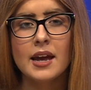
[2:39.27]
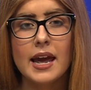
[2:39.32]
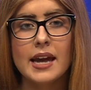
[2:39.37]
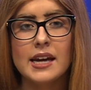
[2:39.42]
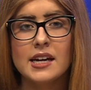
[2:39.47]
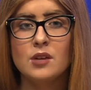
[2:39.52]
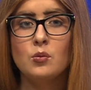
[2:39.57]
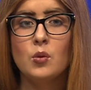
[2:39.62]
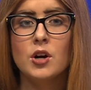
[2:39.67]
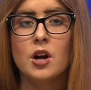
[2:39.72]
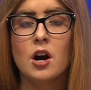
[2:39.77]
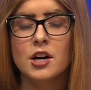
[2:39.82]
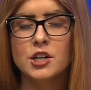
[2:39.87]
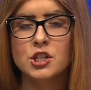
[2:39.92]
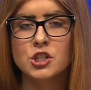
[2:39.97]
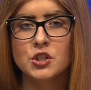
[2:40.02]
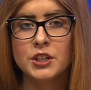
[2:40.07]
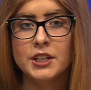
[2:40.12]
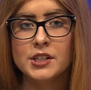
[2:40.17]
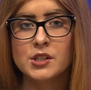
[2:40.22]
and
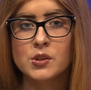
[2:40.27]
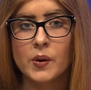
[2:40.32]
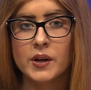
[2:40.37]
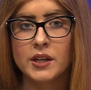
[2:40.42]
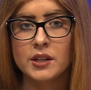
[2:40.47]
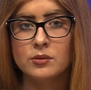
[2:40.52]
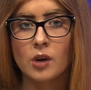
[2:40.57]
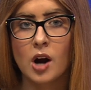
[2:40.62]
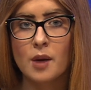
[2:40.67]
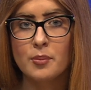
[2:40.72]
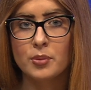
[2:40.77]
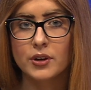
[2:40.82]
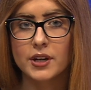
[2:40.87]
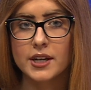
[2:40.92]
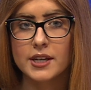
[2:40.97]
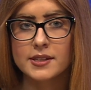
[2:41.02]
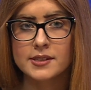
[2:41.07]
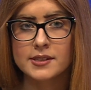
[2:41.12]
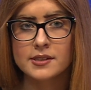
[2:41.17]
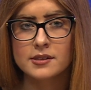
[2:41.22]
120
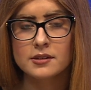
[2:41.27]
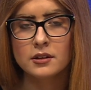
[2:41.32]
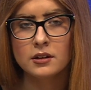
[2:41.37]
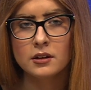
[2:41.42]
robberies.